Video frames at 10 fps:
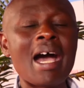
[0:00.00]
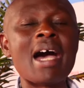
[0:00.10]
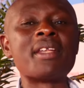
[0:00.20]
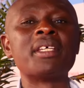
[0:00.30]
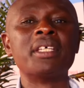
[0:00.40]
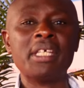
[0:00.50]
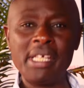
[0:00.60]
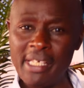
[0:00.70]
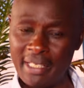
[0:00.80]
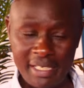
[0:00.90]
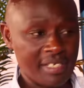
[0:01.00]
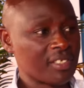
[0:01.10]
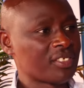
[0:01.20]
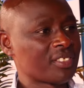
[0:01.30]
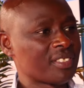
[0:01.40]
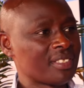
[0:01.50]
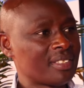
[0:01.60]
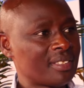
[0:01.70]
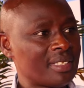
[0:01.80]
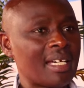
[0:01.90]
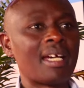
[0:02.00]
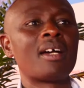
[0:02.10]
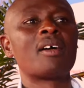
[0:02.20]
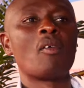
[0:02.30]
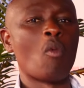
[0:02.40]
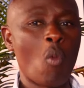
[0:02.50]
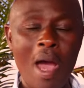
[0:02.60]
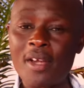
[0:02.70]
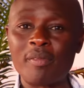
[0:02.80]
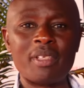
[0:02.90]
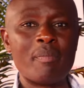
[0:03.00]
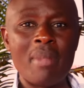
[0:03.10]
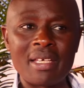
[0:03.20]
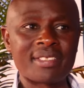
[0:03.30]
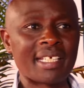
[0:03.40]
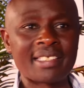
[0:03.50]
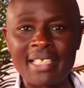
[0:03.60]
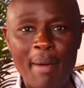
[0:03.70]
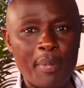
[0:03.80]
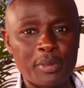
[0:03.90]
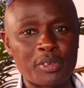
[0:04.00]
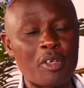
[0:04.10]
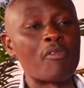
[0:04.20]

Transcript: And he is one of the best examples